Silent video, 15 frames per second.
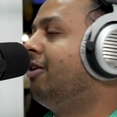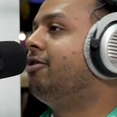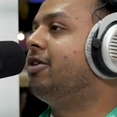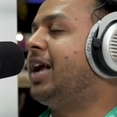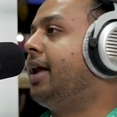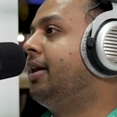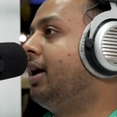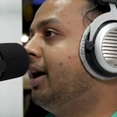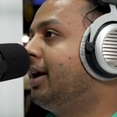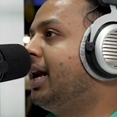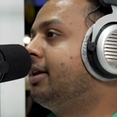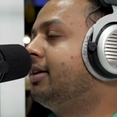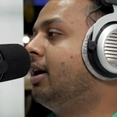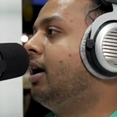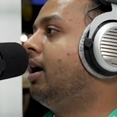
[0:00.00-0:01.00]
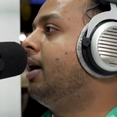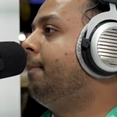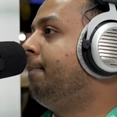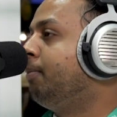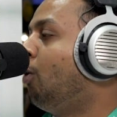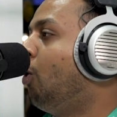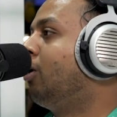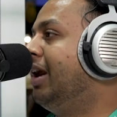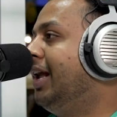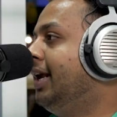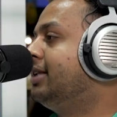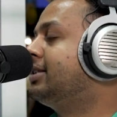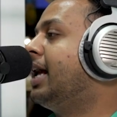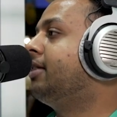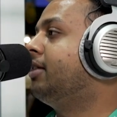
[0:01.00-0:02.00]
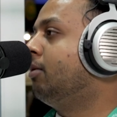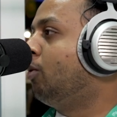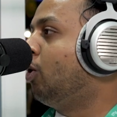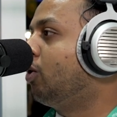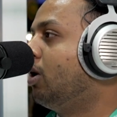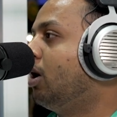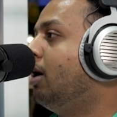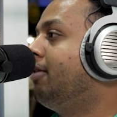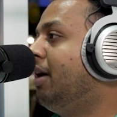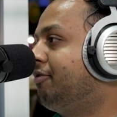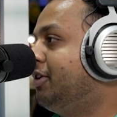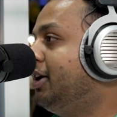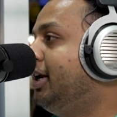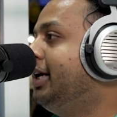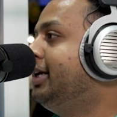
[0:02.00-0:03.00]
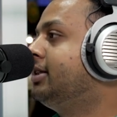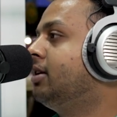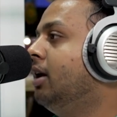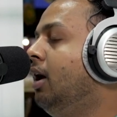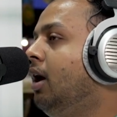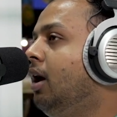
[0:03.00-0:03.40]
we can get the more leads and the more FTDs.